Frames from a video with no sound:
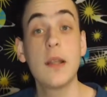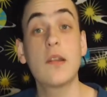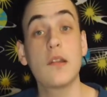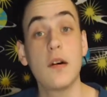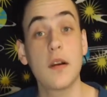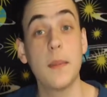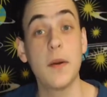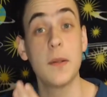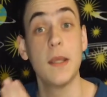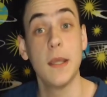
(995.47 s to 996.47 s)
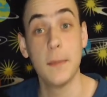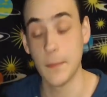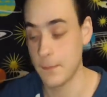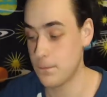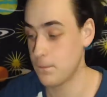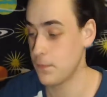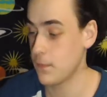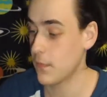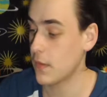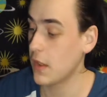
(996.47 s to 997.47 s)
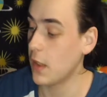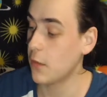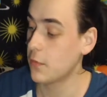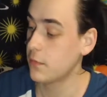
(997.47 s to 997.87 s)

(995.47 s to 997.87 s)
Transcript: let's talk about him. So,